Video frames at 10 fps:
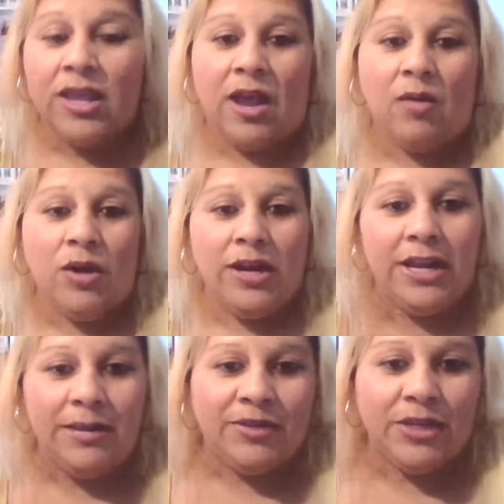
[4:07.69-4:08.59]
I want to
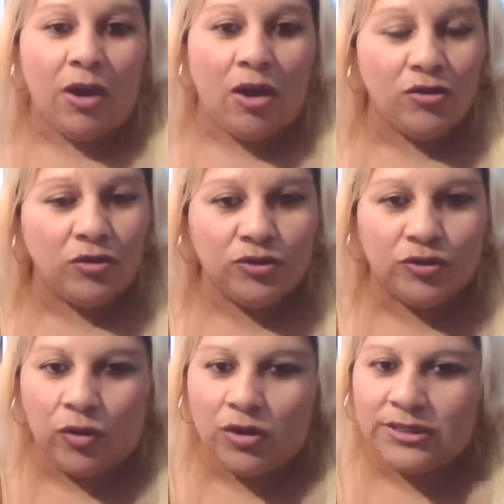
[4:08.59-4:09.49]
empty all those
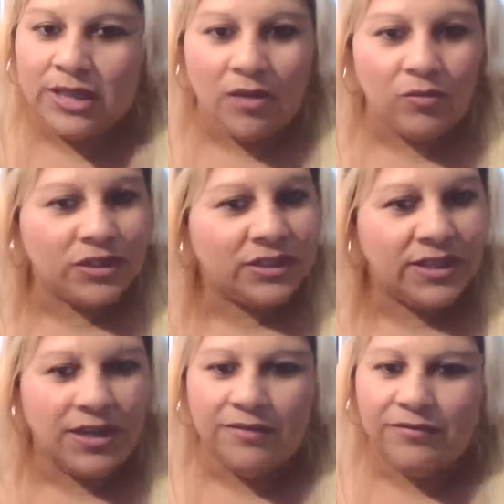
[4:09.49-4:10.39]
drawers out with
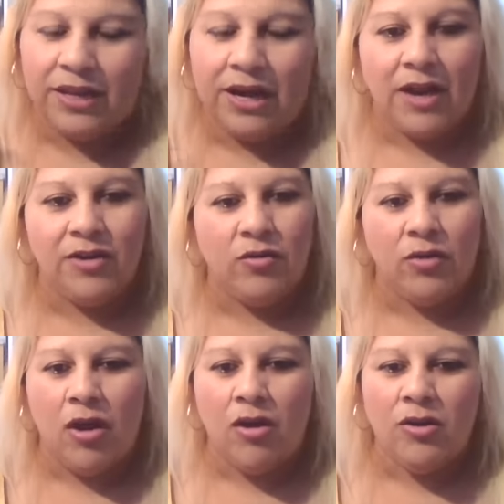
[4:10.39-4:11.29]
stuff that I no
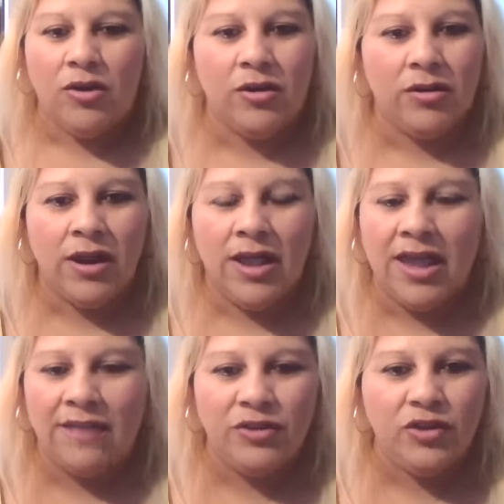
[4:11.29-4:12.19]
longer
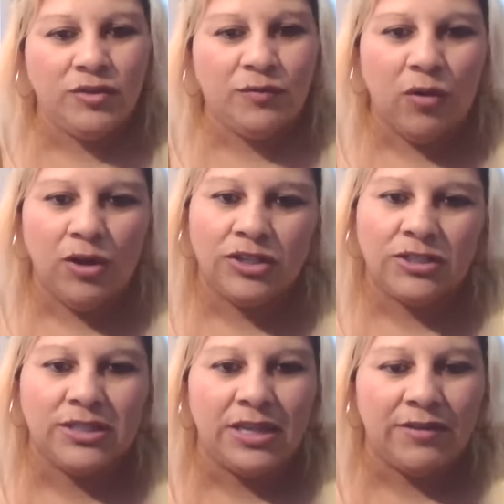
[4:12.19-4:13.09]
have use for and
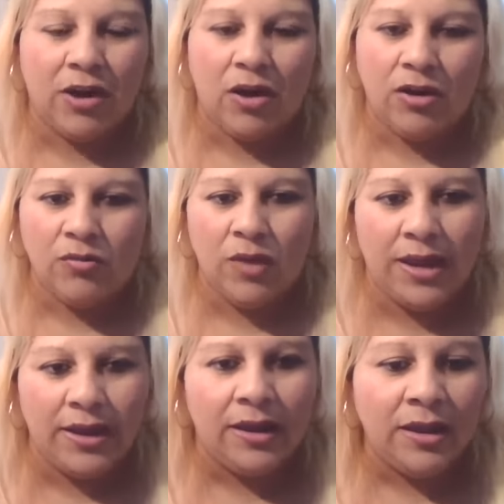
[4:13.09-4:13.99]
just give it all
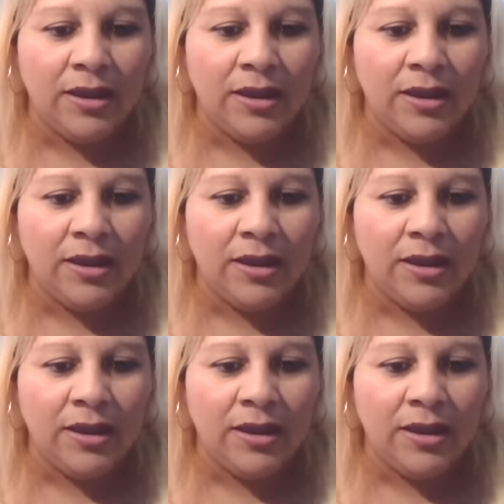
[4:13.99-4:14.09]
away.